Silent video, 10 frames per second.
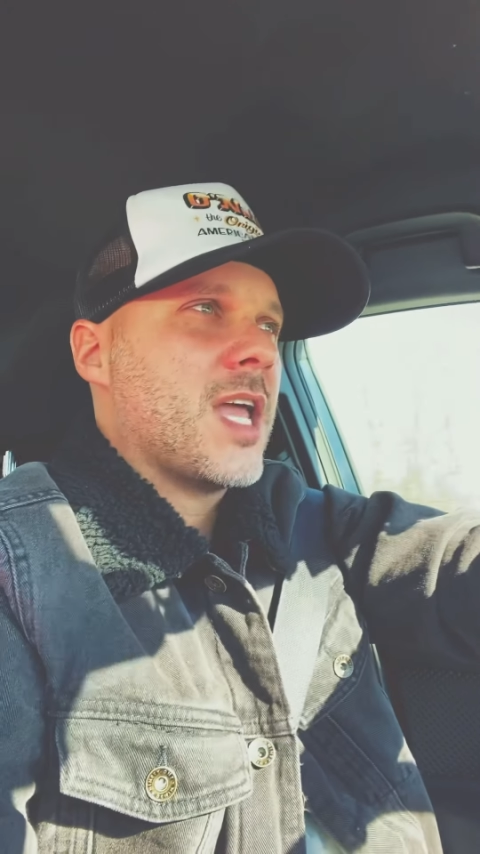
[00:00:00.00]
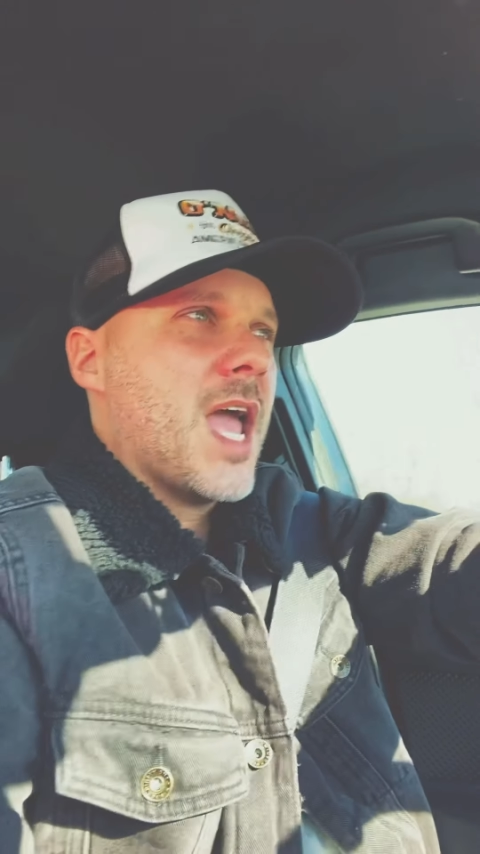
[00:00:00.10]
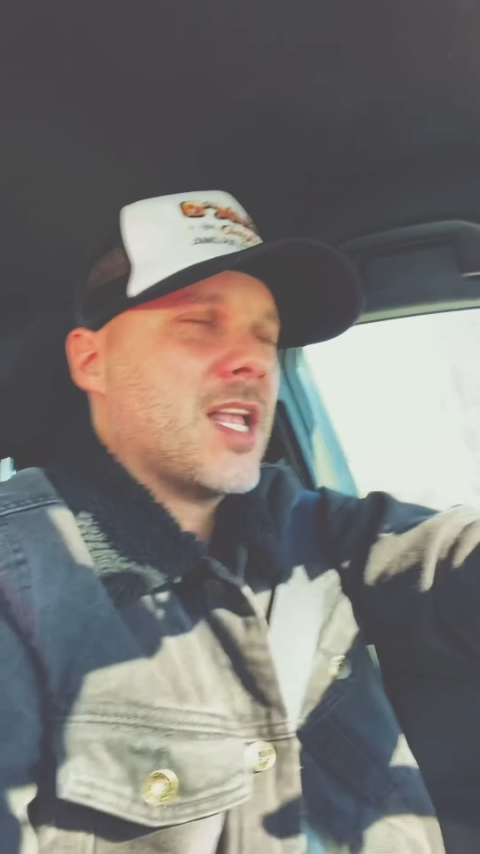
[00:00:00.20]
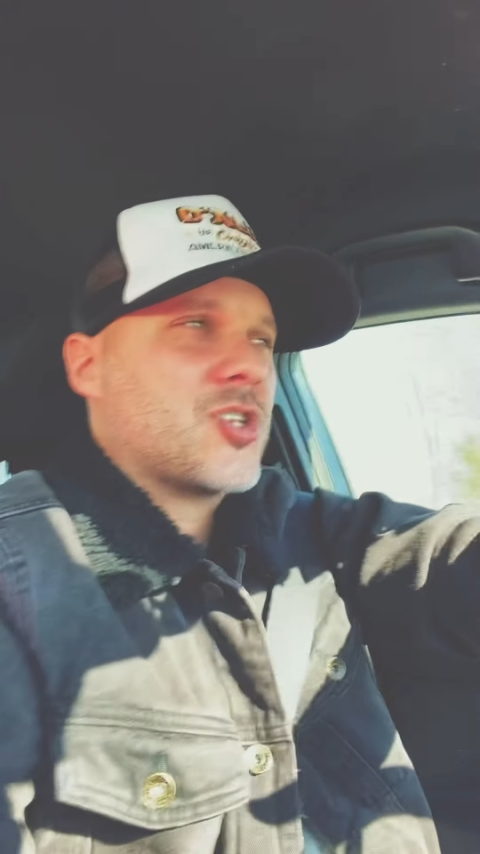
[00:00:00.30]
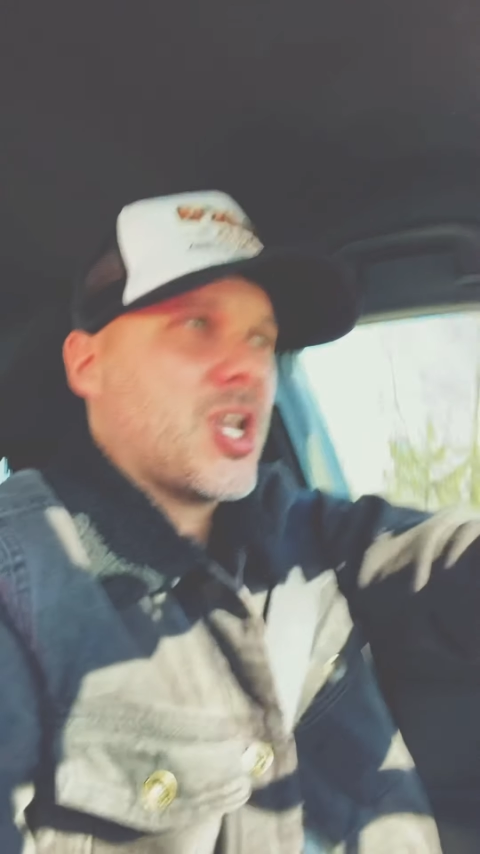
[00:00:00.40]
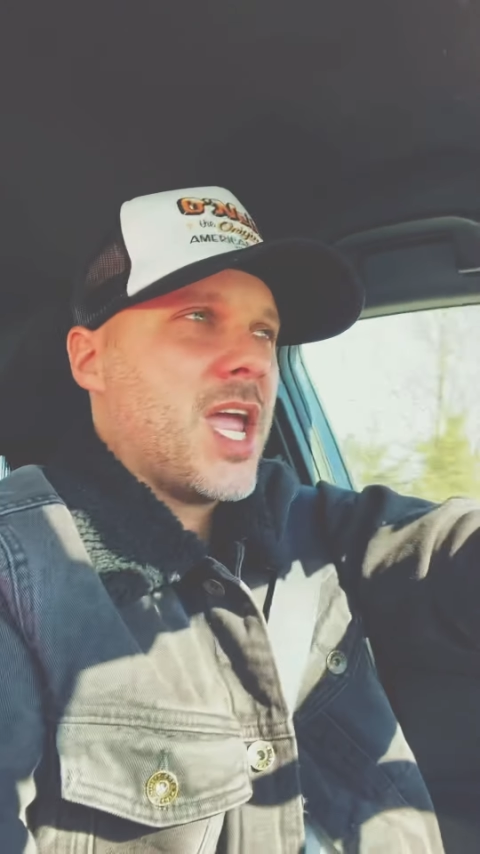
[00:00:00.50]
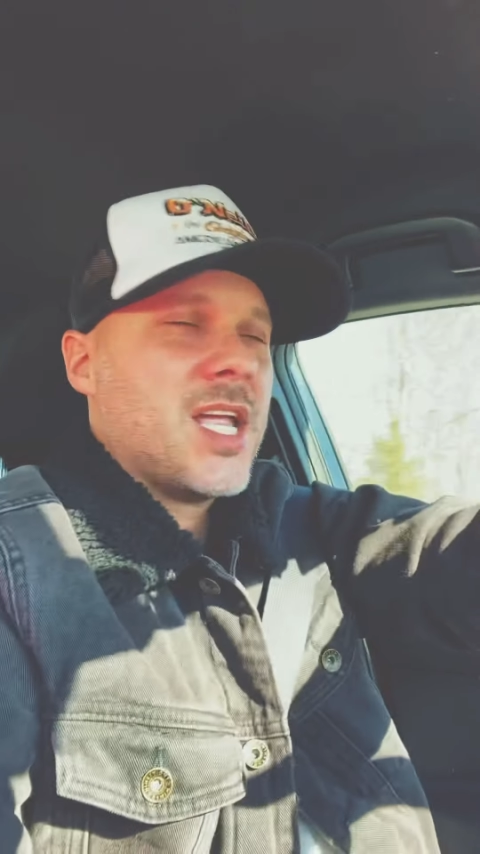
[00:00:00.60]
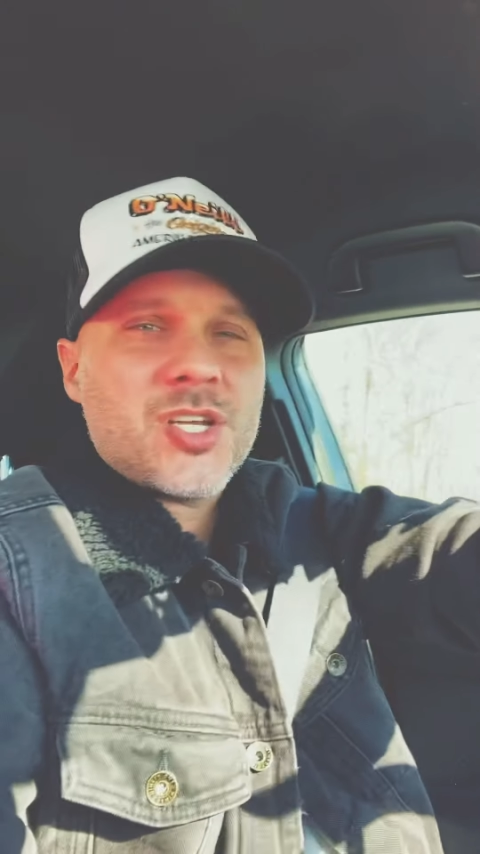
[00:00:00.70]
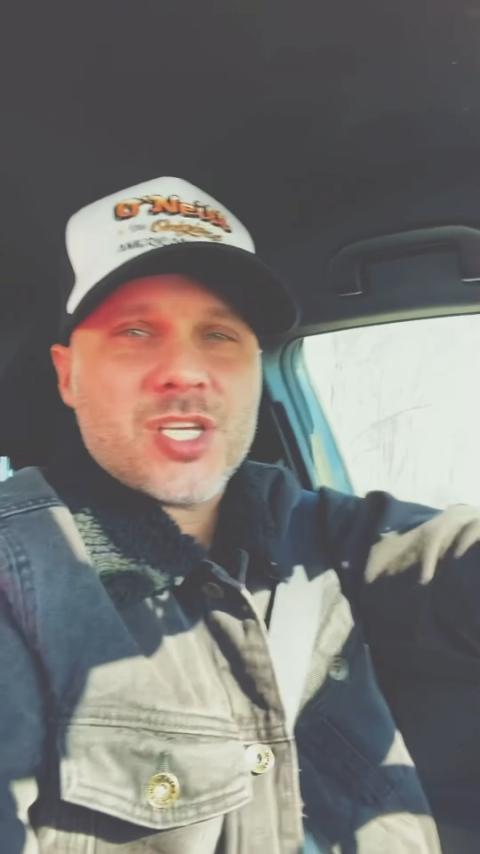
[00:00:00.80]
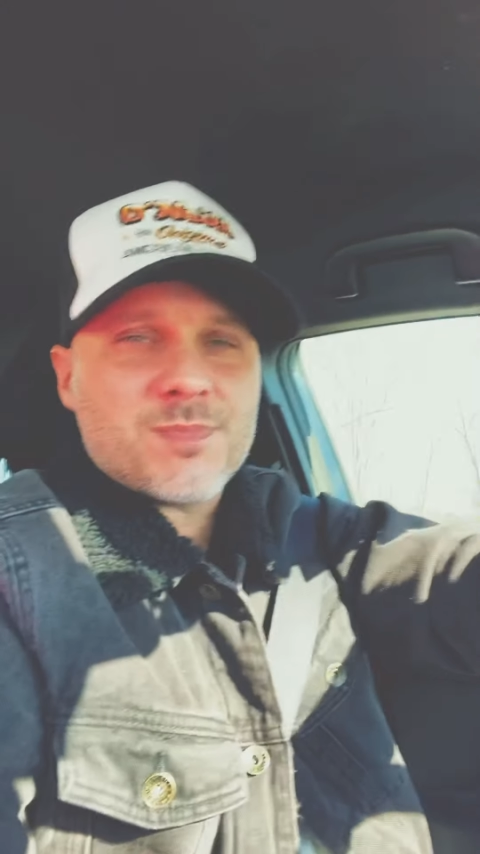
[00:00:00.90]
and
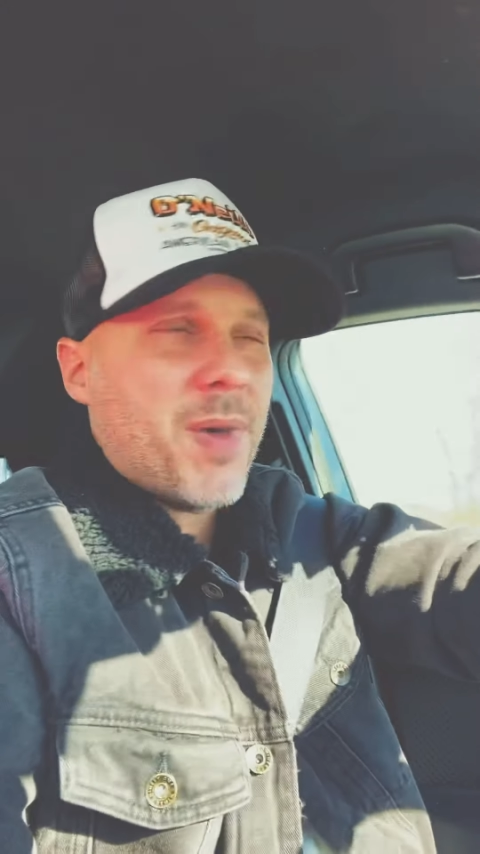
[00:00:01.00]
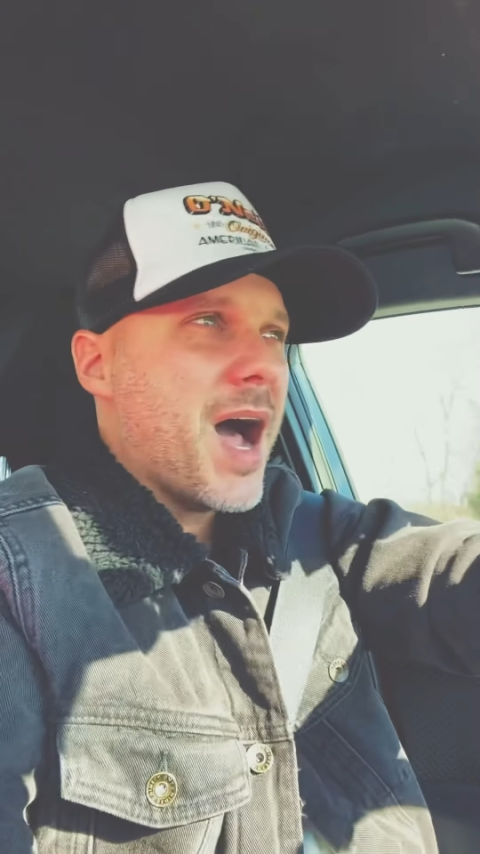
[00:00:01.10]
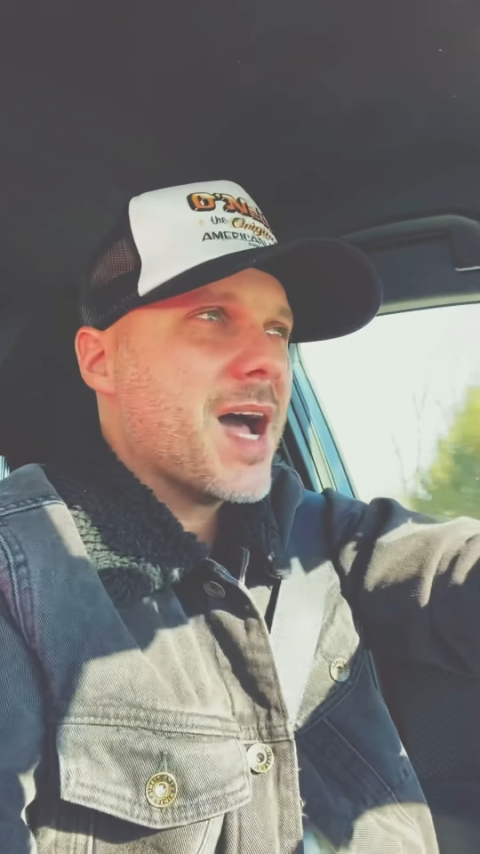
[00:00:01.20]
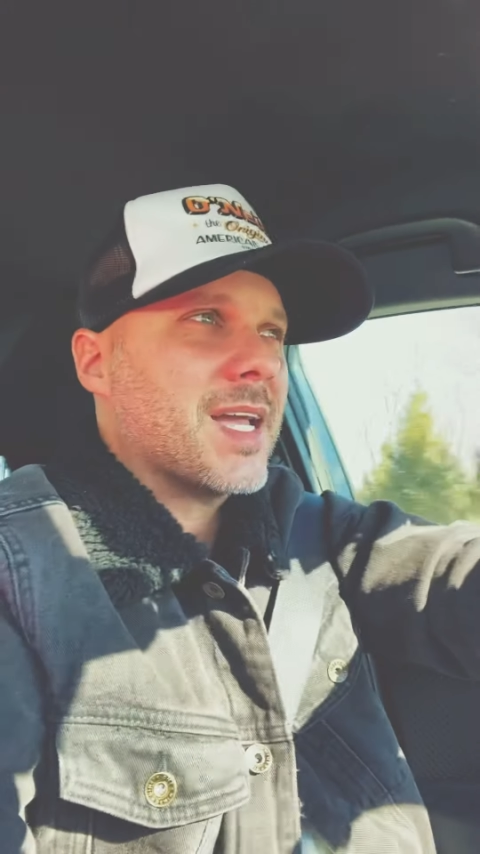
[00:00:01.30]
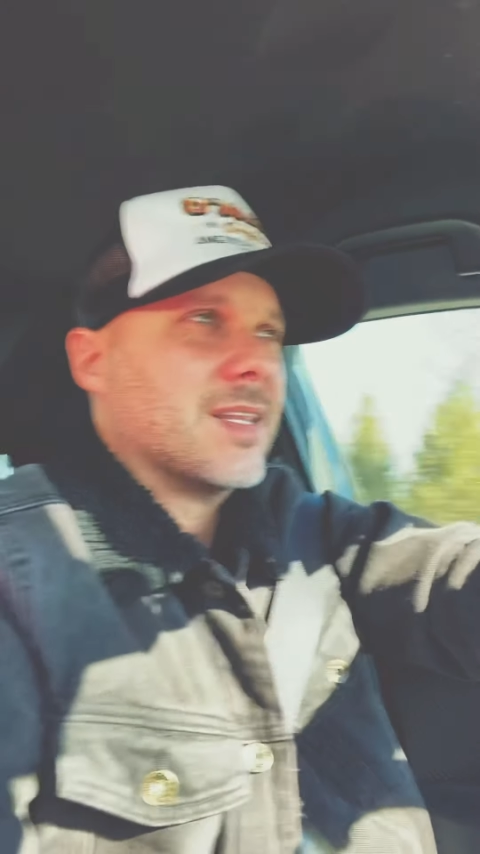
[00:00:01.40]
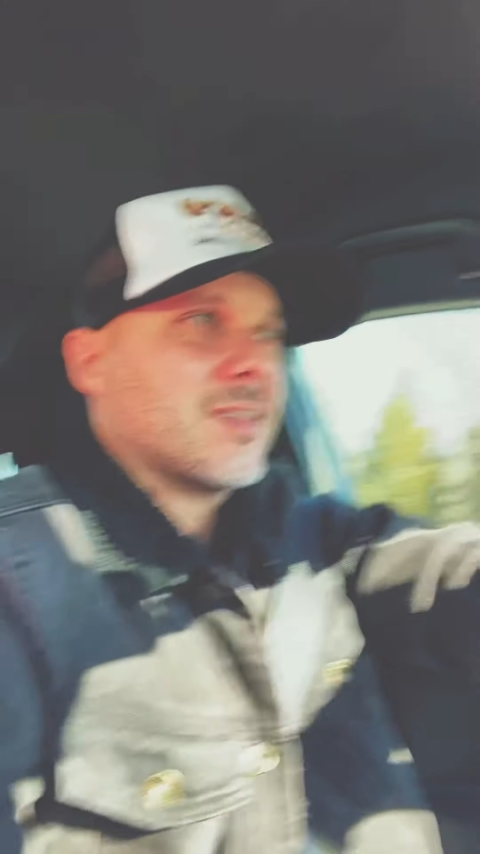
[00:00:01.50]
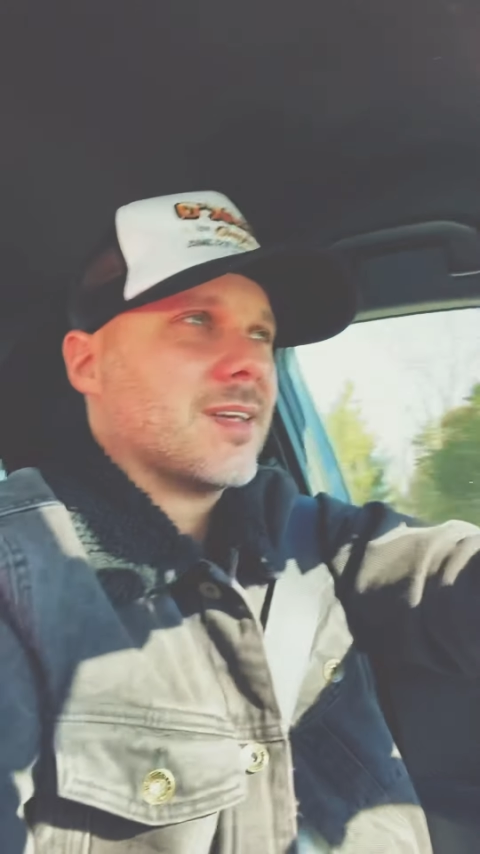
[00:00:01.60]
change his mind.